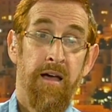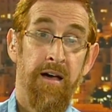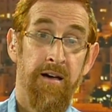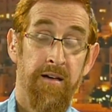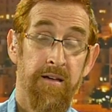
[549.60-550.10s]

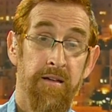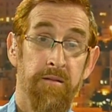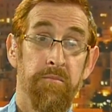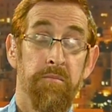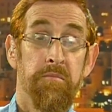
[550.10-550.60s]

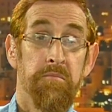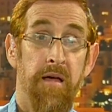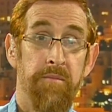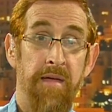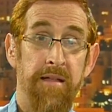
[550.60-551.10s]
I'm
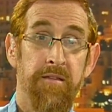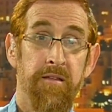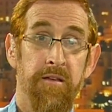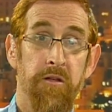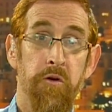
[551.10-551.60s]
not
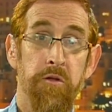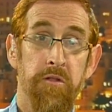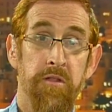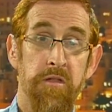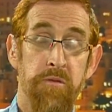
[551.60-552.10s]
going to go
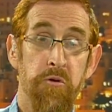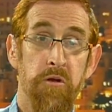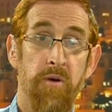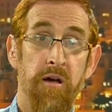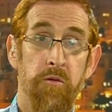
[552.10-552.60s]
into the
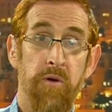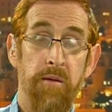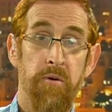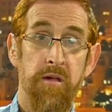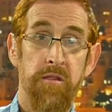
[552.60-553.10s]
dispute among the
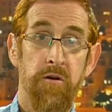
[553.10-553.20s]
rabbis.